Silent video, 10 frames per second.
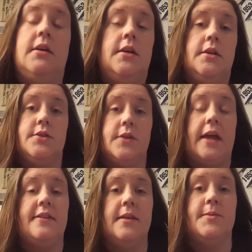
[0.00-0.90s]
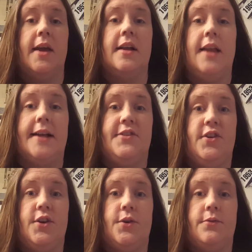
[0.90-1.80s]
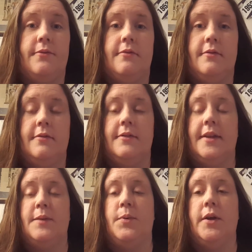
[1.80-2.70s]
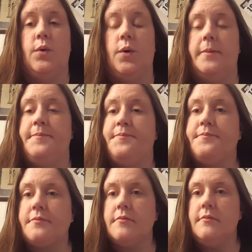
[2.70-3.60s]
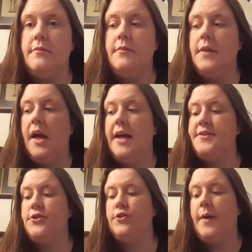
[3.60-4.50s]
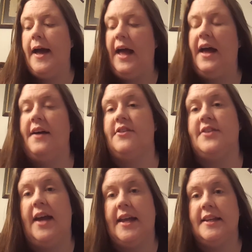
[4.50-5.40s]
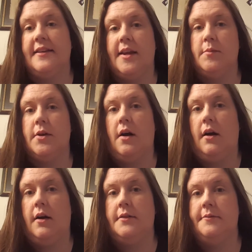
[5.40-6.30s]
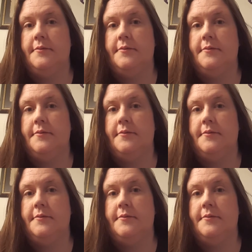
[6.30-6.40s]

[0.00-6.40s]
So that seems like a lot to do. That's pretty cool. I do have a tiny bit of haul.